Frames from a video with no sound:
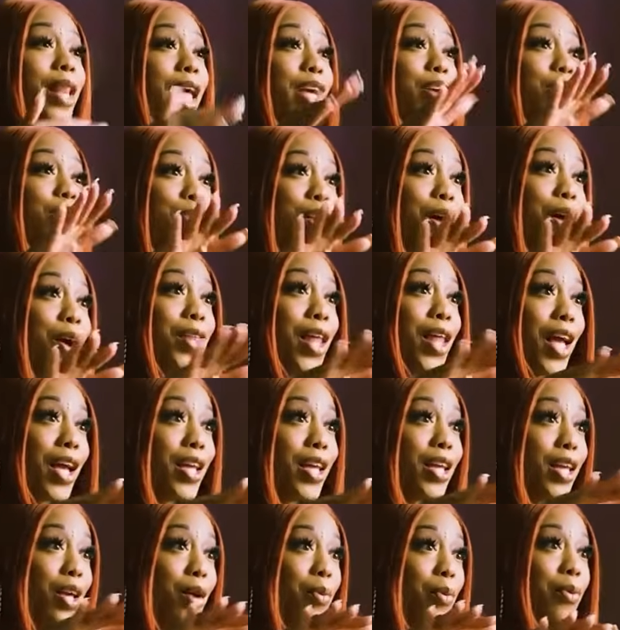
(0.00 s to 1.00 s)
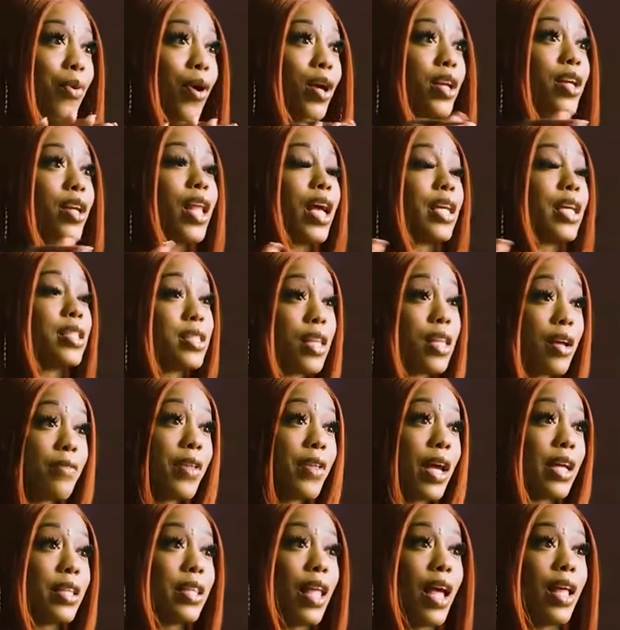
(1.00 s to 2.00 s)
Like, you know, like Kim Porter, like
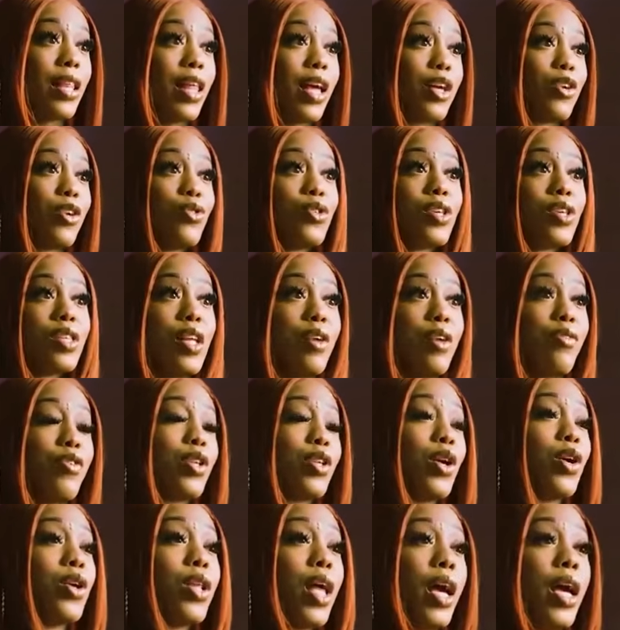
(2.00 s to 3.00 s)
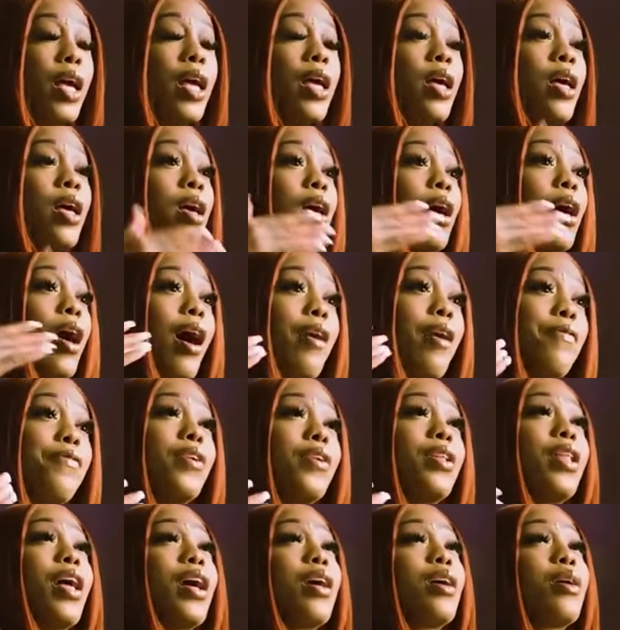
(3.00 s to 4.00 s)
stuff like that. Like, you just never know. Like, I
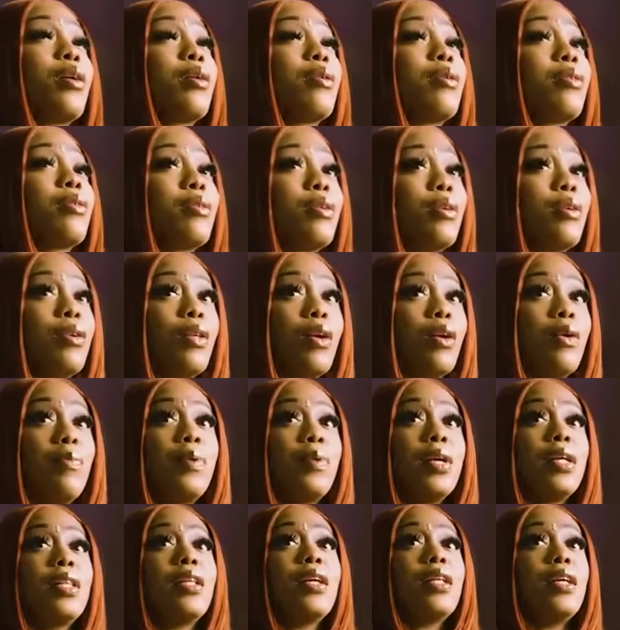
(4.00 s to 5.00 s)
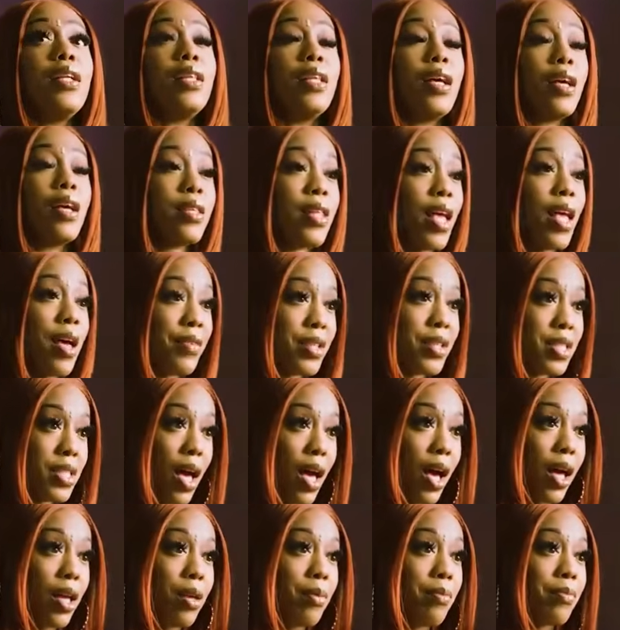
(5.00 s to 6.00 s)
feel like, you know, P. Diddy does Whoa. Have a
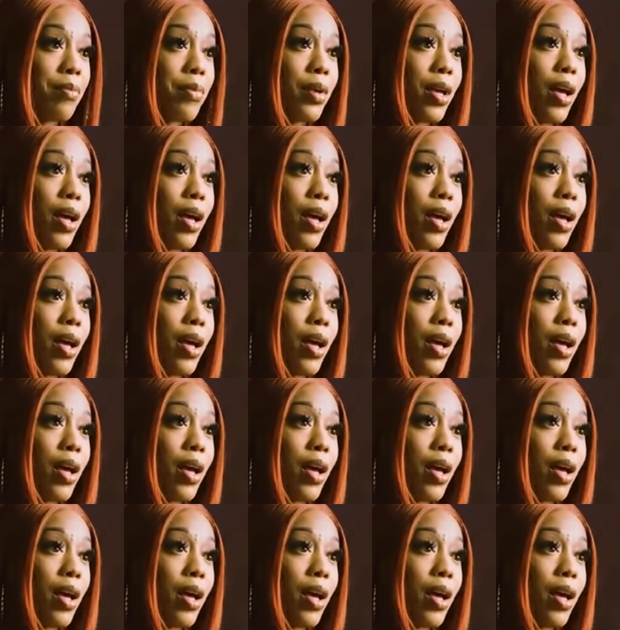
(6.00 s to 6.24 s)
type.